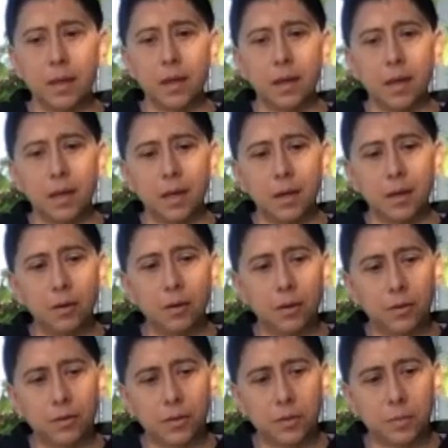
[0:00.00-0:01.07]
and all of
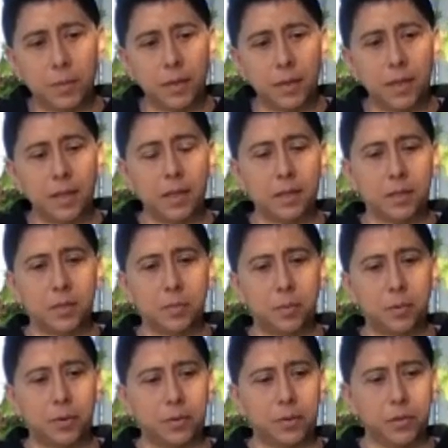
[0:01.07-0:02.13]
those meridians
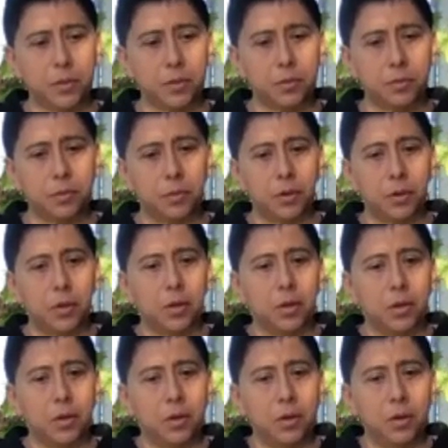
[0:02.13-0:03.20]
points to
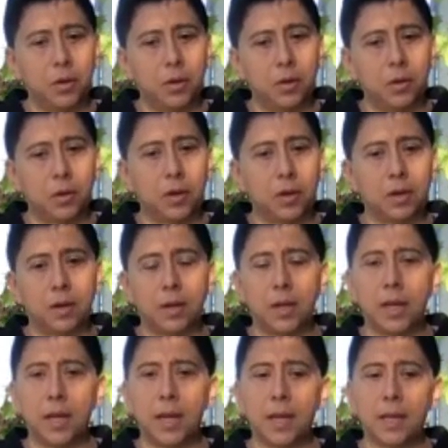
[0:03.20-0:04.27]

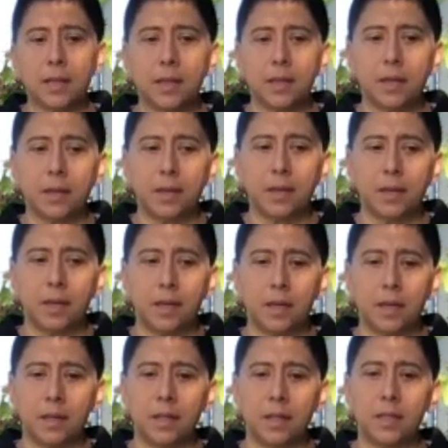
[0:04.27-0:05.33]
create
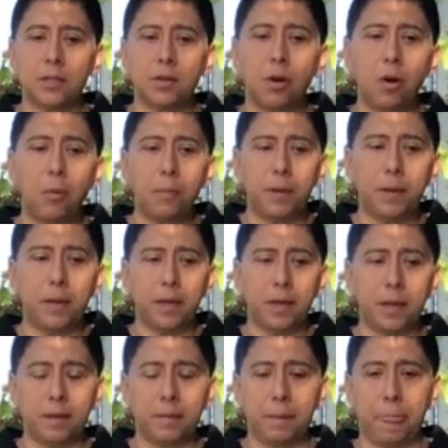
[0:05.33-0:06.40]
this opening
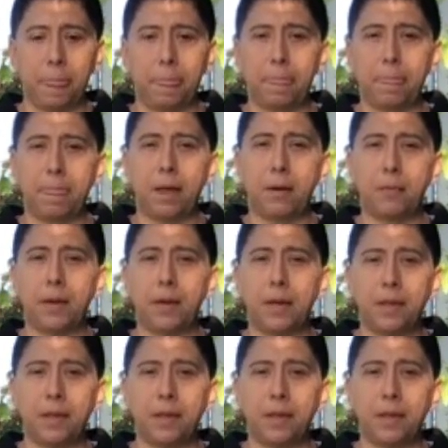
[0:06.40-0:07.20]
that we